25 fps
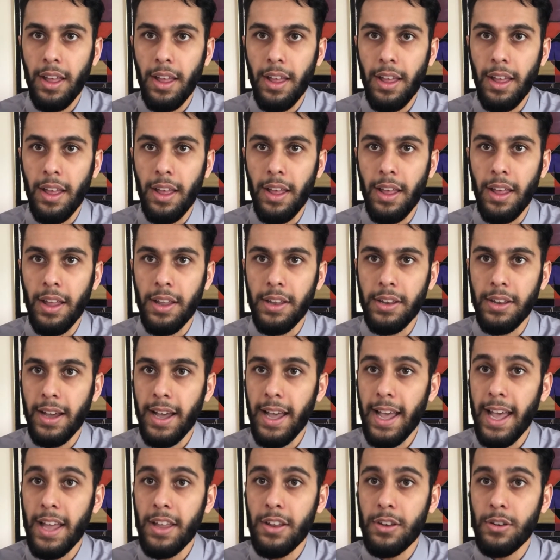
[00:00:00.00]
and I
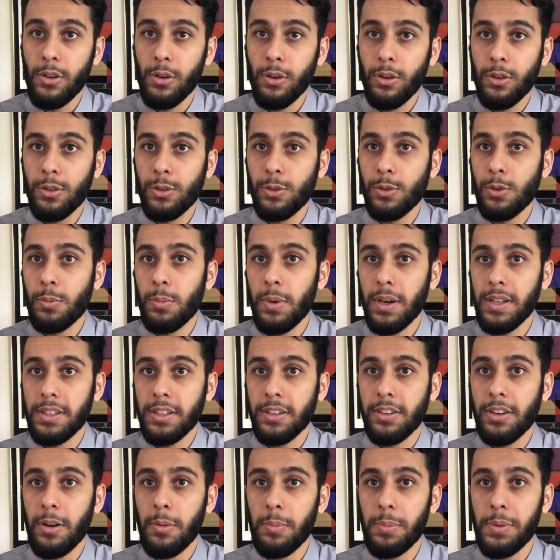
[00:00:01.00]
had no clue about the
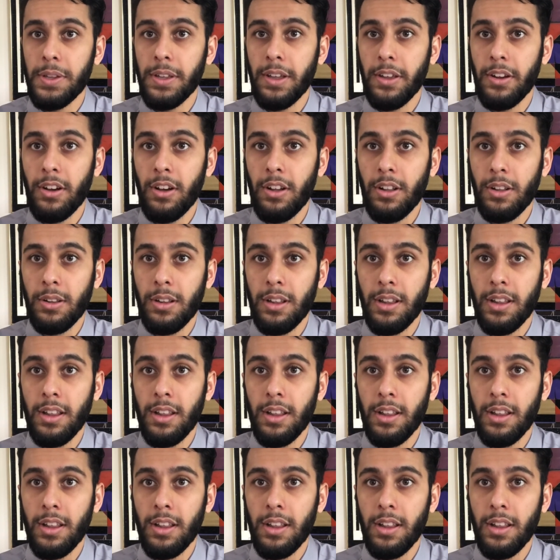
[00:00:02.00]
company at all.